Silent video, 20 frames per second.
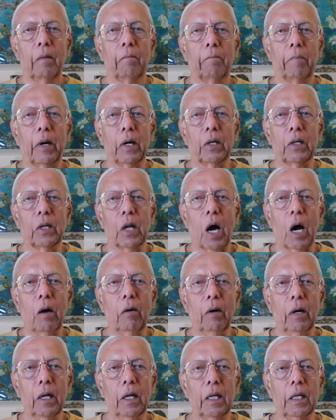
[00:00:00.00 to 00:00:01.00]
but
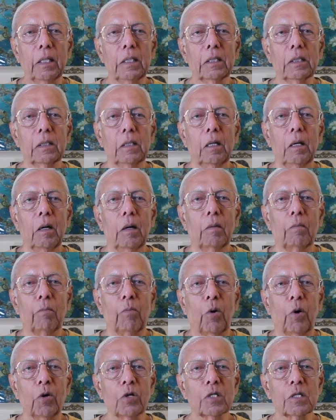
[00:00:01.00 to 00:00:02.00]
nowadays
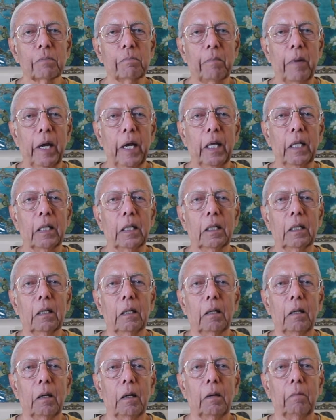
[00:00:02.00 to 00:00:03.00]
most men
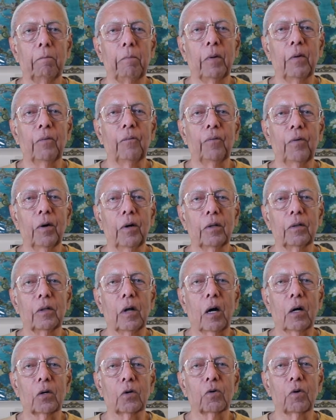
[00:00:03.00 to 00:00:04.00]
prefer
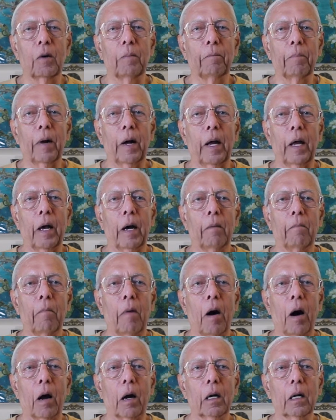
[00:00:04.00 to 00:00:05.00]
not to apply a
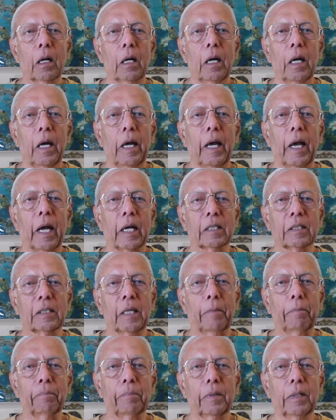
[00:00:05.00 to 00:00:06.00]
mark
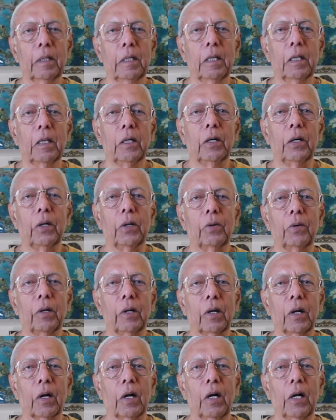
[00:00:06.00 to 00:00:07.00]
except
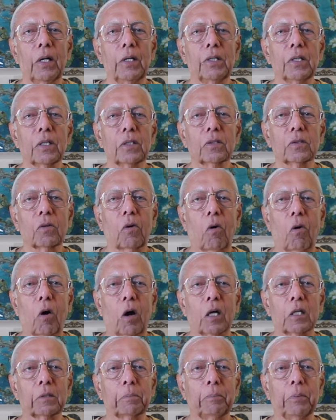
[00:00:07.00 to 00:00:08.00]
during religious or
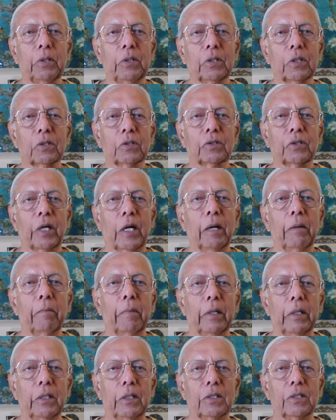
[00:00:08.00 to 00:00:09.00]
auspicious
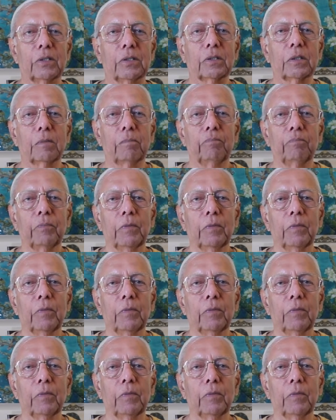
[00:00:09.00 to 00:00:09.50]
ceremonies.